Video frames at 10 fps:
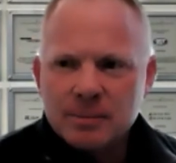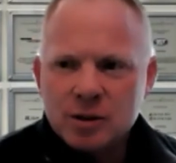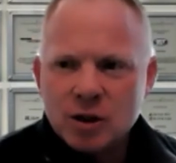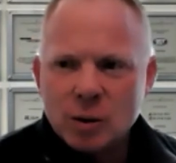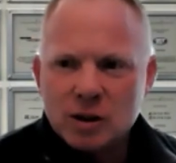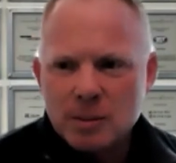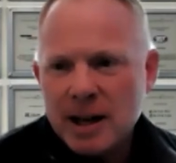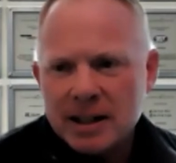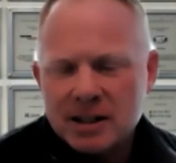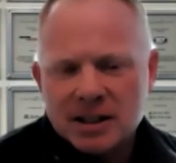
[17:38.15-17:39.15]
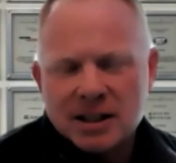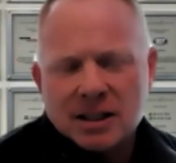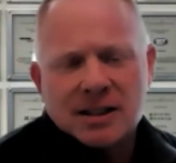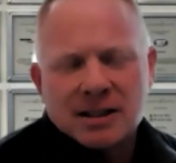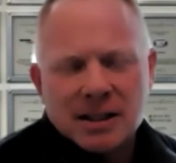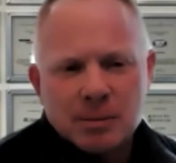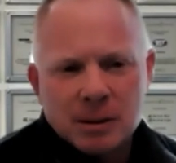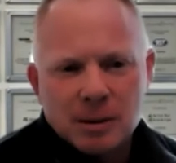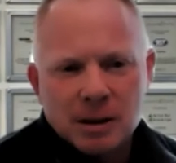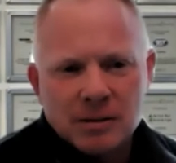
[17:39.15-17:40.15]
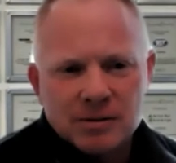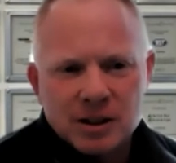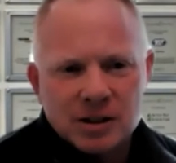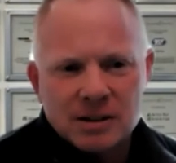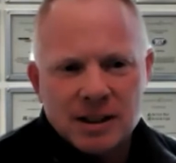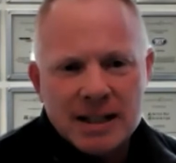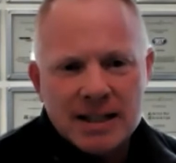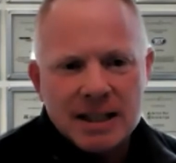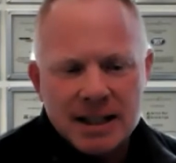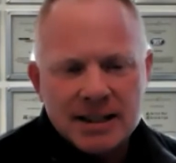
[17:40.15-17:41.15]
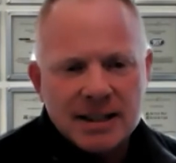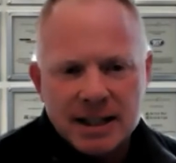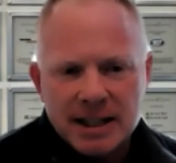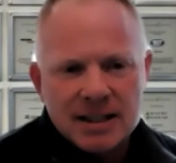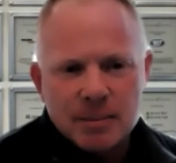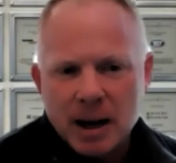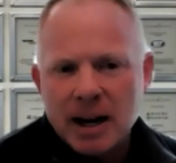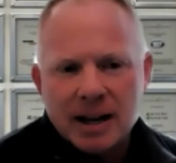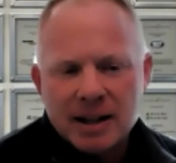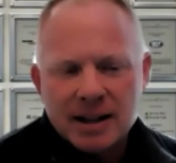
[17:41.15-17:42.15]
So to me, it's a symptom of just easy money.